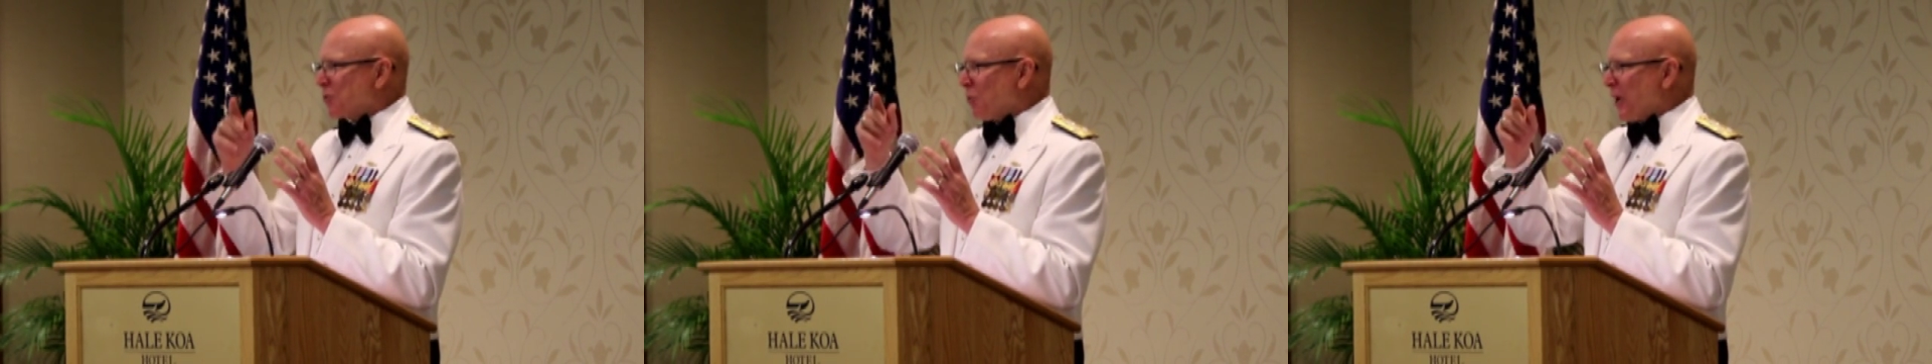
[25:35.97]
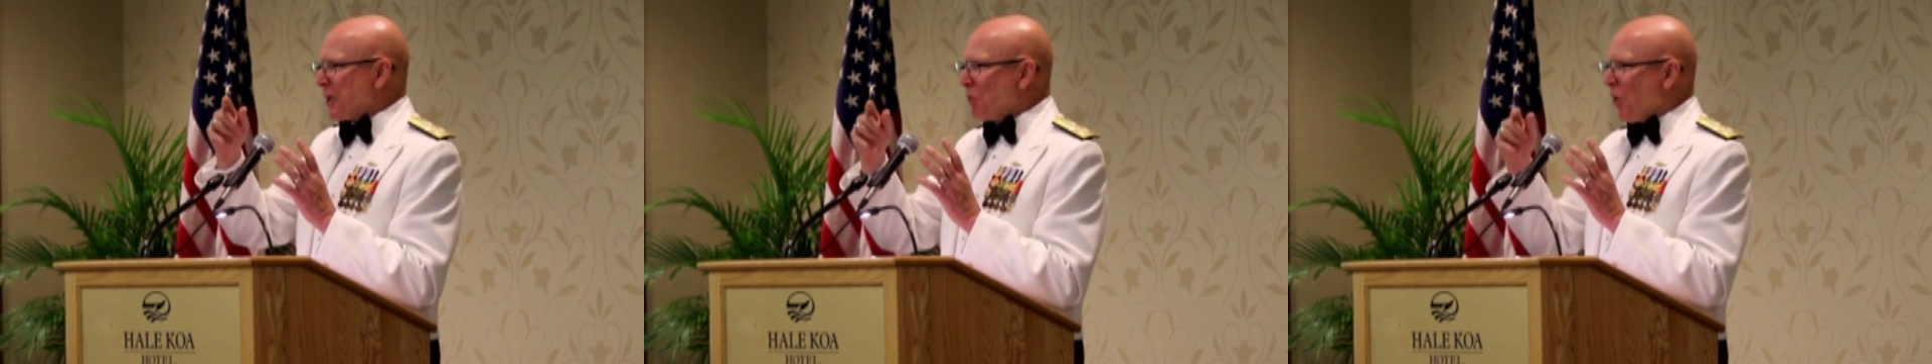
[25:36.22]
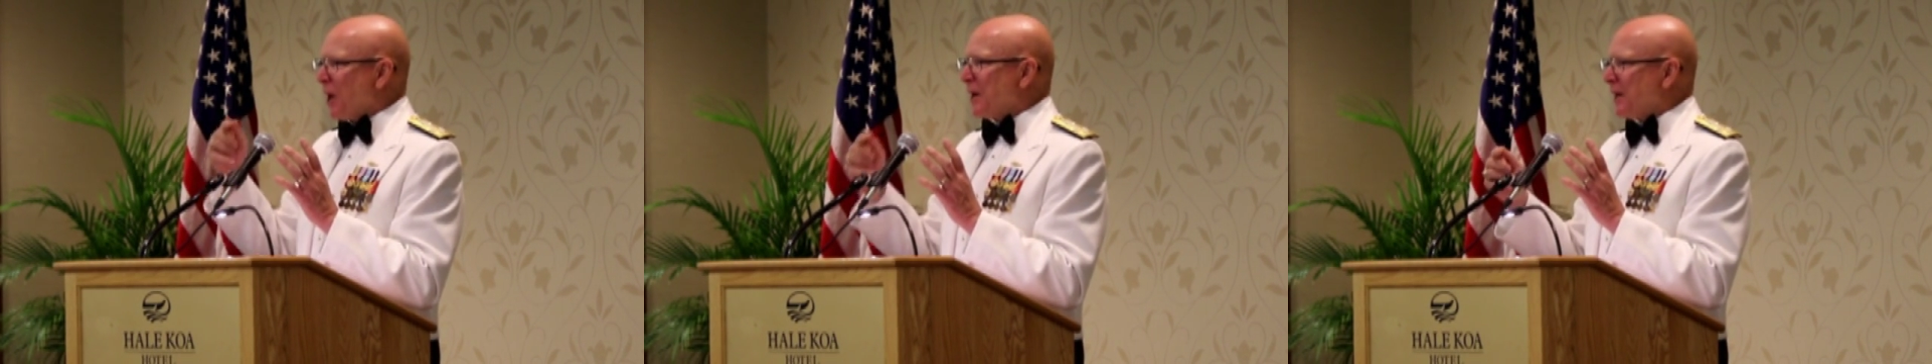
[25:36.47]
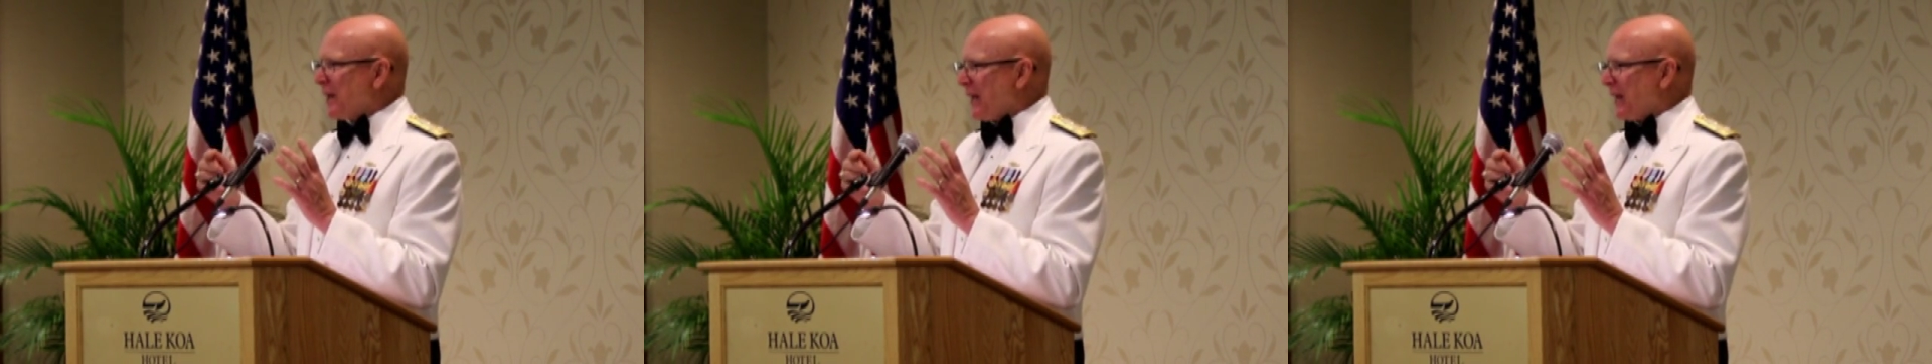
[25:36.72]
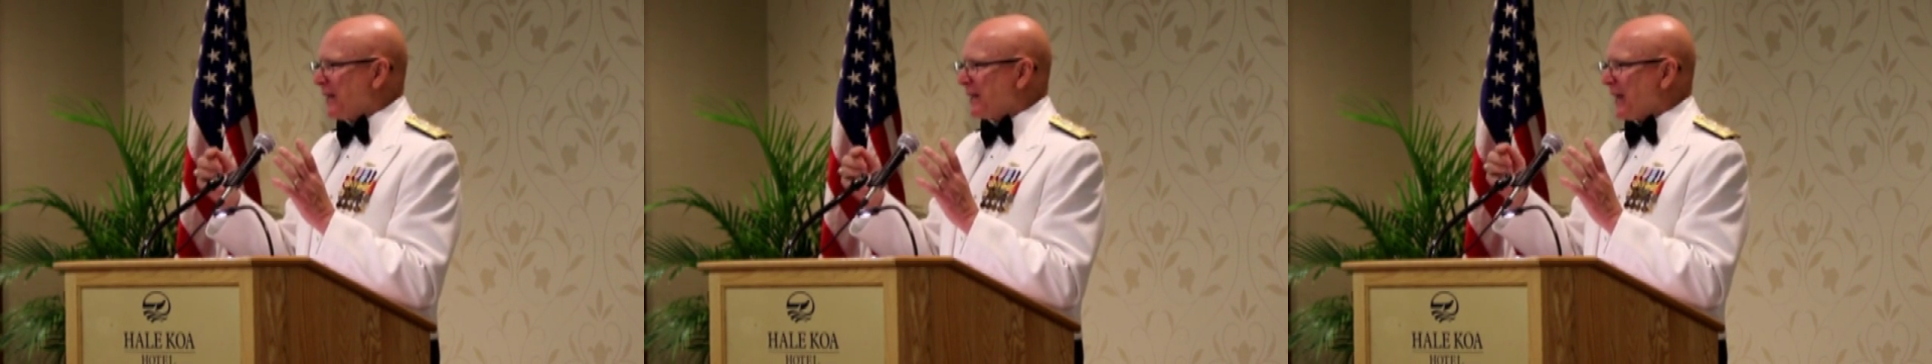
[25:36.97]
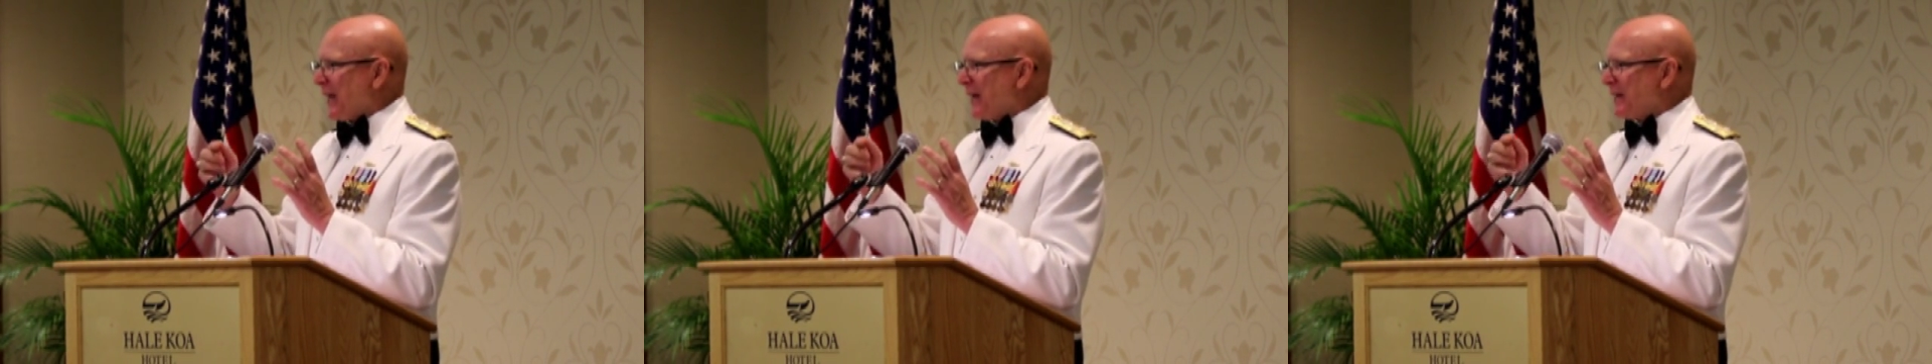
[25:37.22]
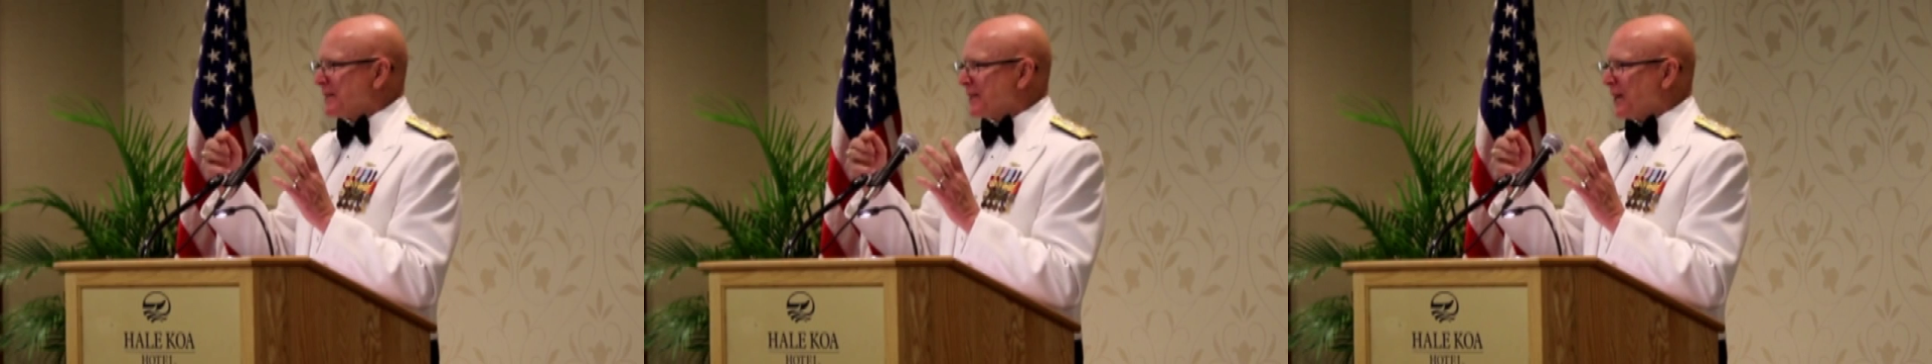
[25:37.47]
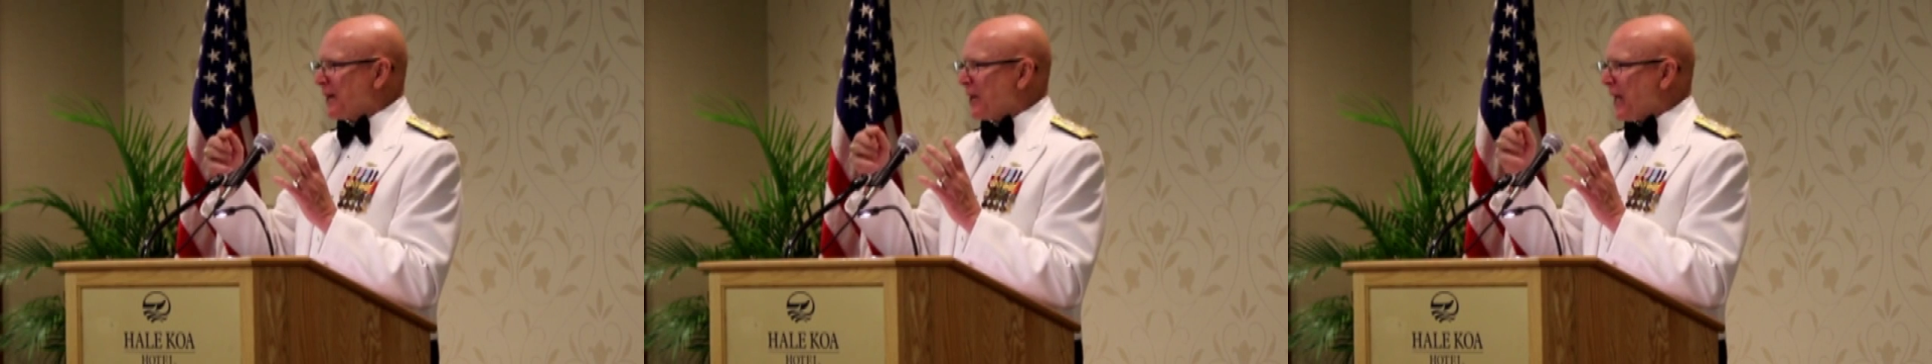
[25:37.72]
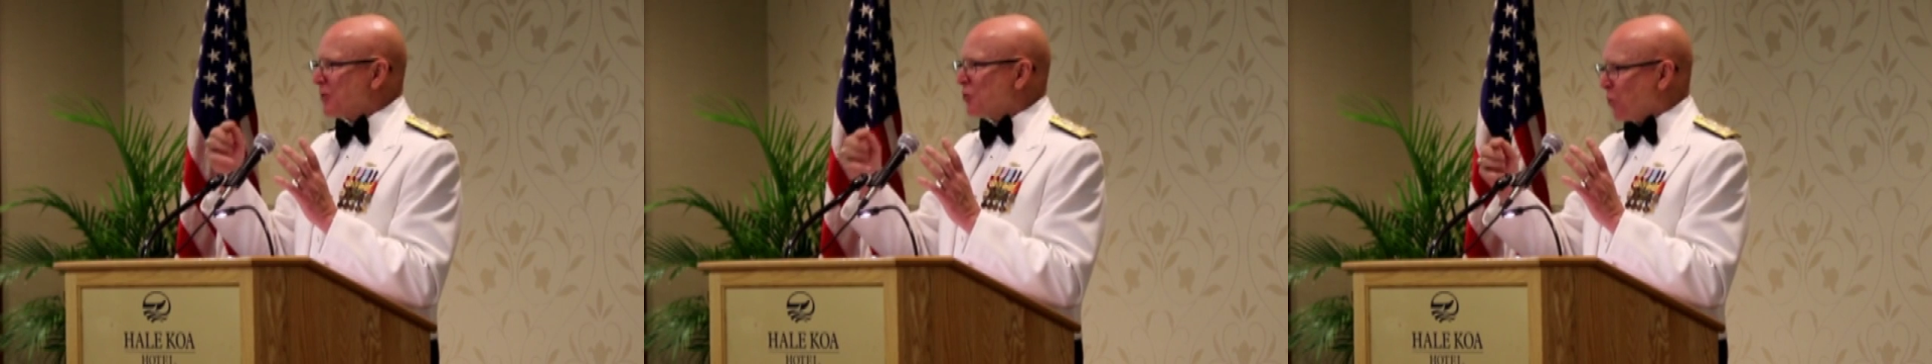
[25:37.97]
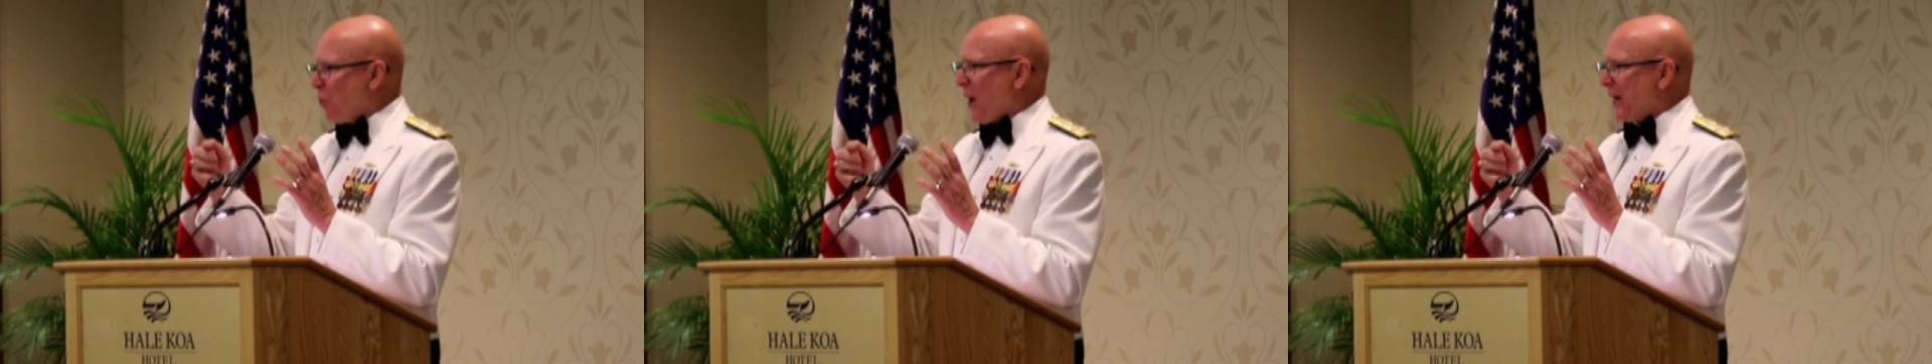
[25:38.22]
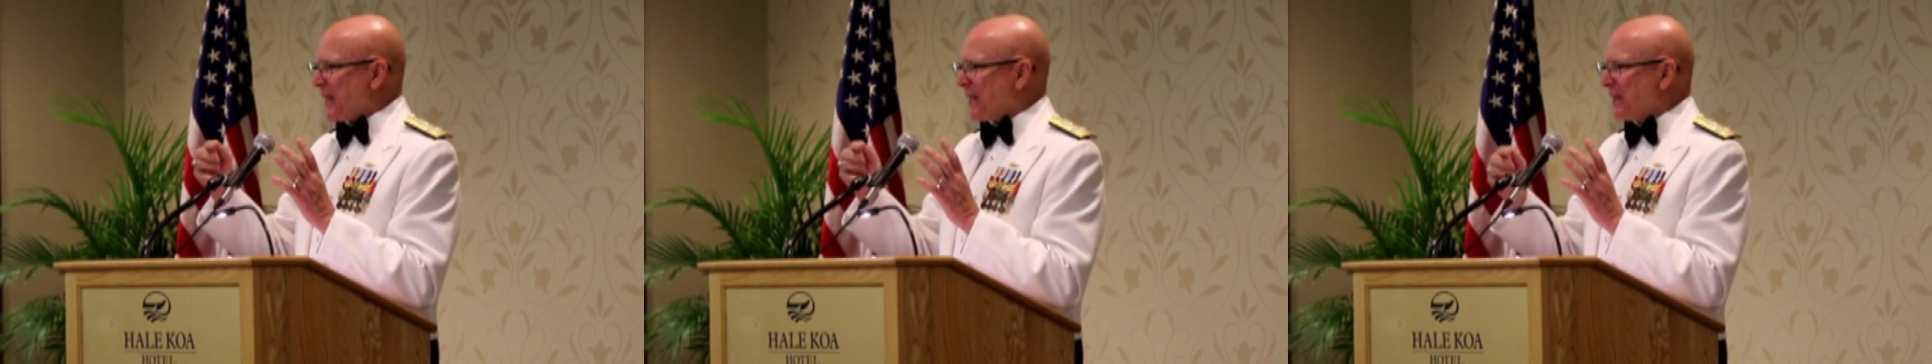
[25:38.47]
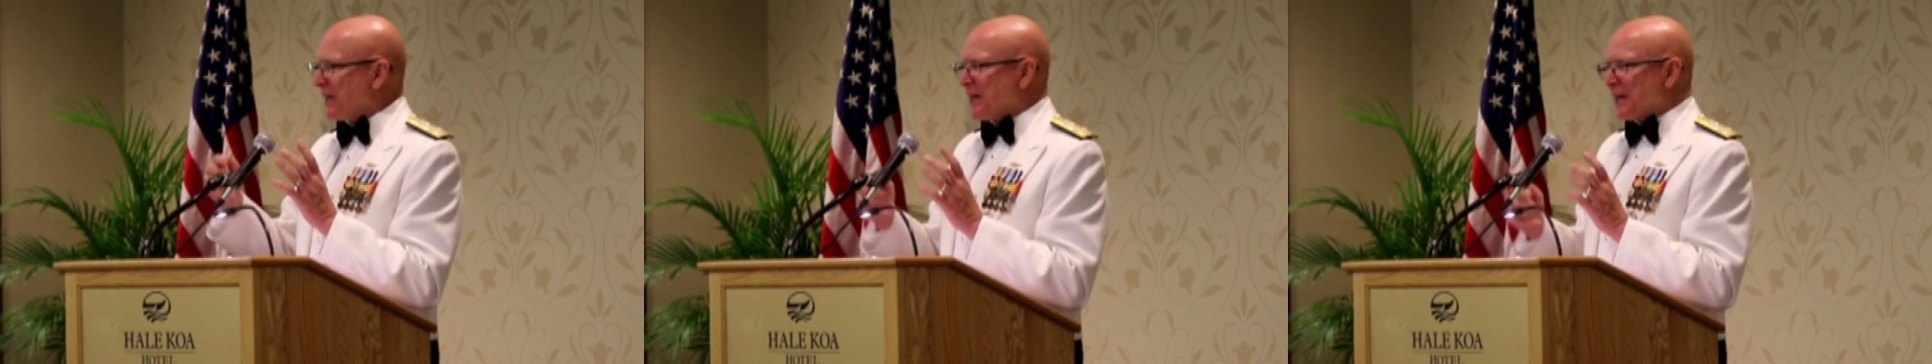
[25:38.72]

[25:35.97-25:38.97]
21 and 20.